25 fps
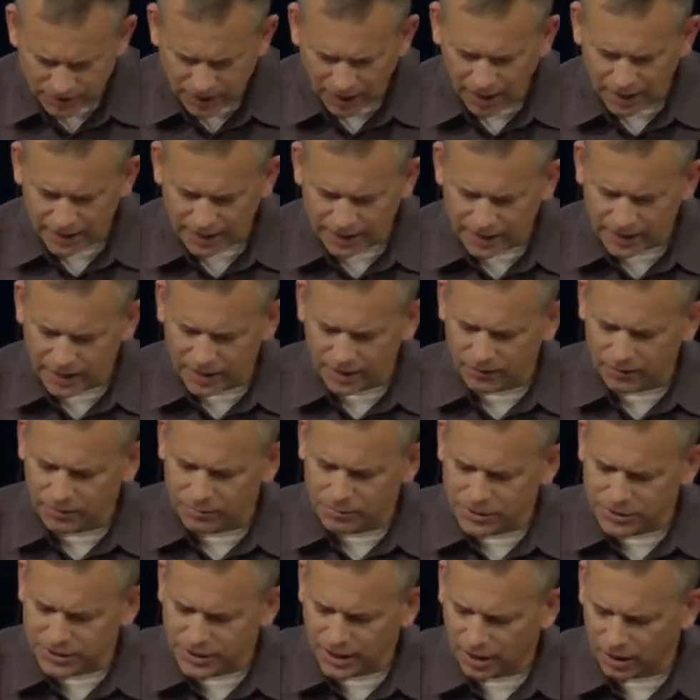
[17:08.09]
God in and of
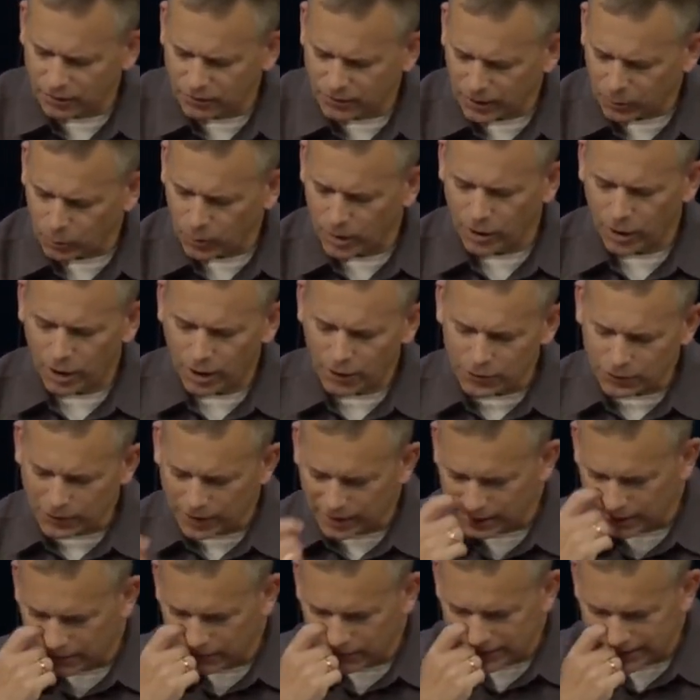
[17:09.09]
himself. One author,
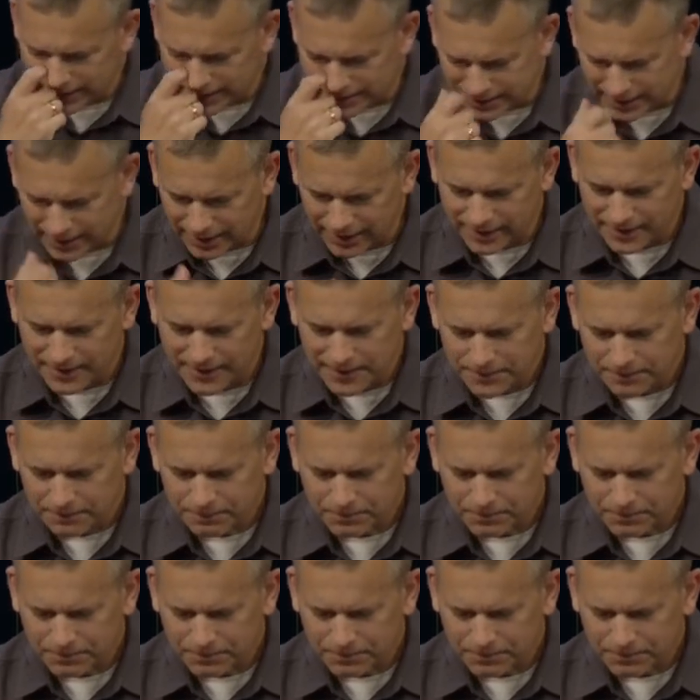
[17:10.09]
I love what he said.